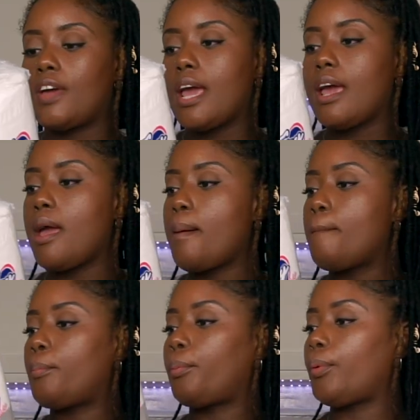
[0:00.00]
They
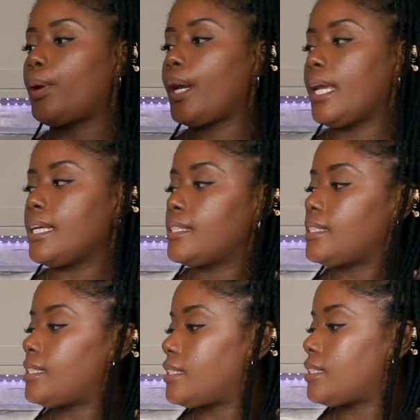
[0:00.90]

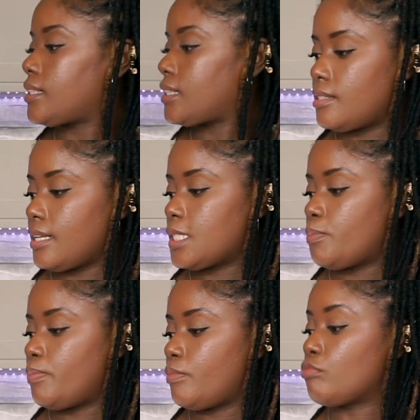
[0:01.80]
embrace
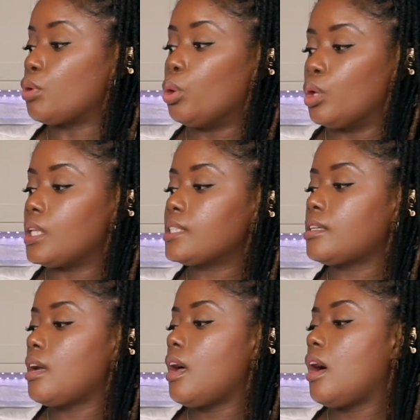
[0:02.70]
6
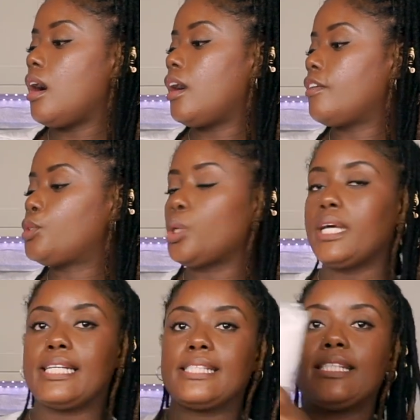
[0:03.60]
rolls of toilet